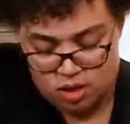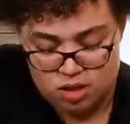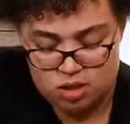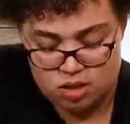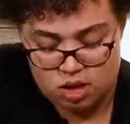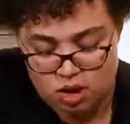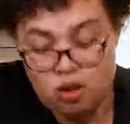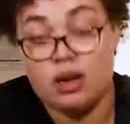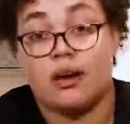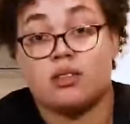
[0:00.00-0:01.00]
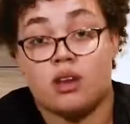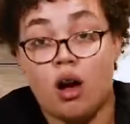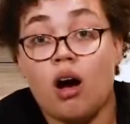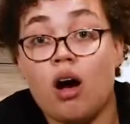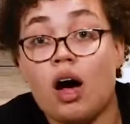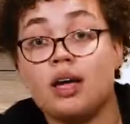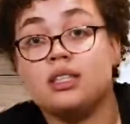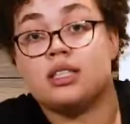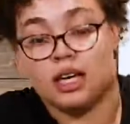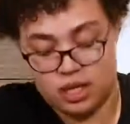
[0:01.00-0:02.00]
So now it's all
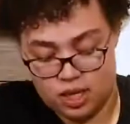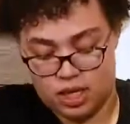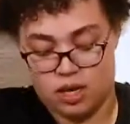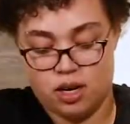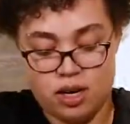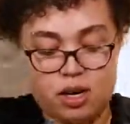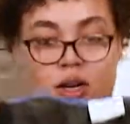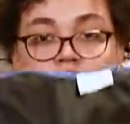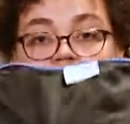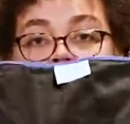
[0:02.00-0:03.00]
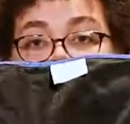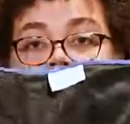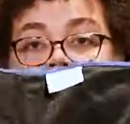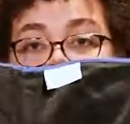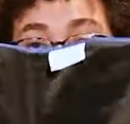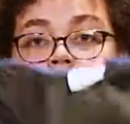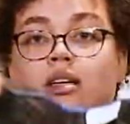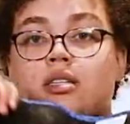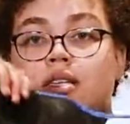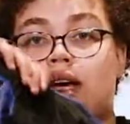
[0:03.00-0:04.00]
undone here. See what that
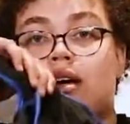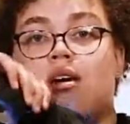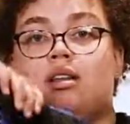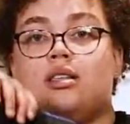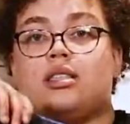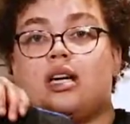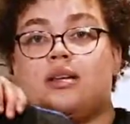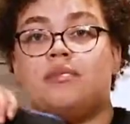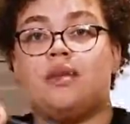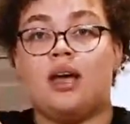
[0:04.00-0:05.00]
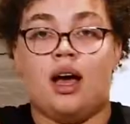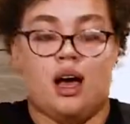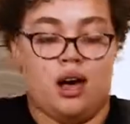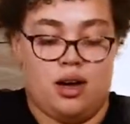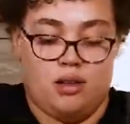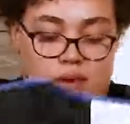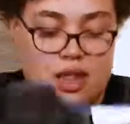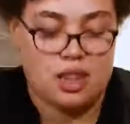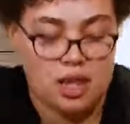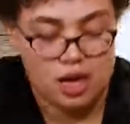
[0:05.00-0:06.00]
looks like, all undone. And
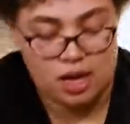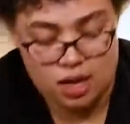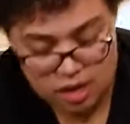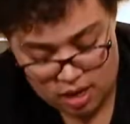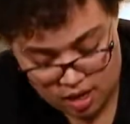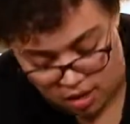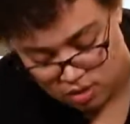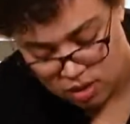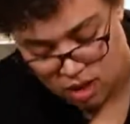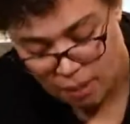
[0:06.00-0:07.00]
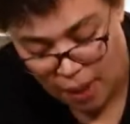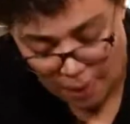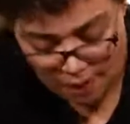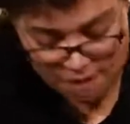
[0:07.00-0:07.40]
then I'm just gonna pop